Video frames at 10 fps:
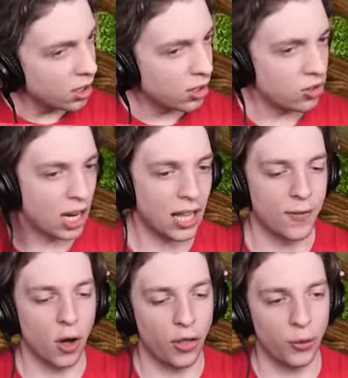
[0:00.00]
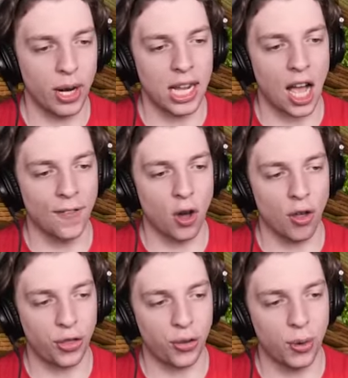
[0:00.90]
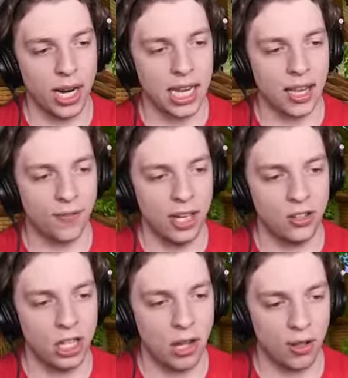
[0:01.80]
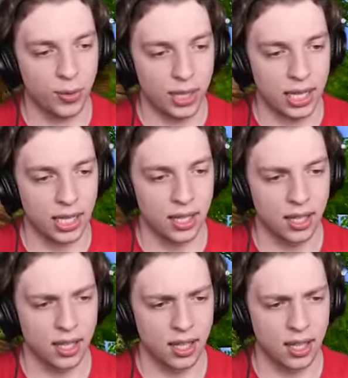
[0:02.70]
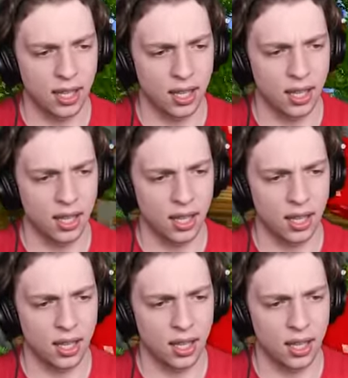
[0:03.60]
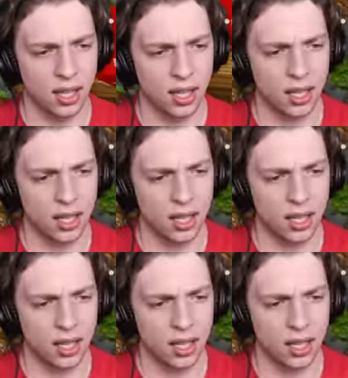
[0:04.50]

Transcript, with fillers: back. Jenny, I've got three. I've got three. I've literally got three. He needs like 10 more. Then I can only afford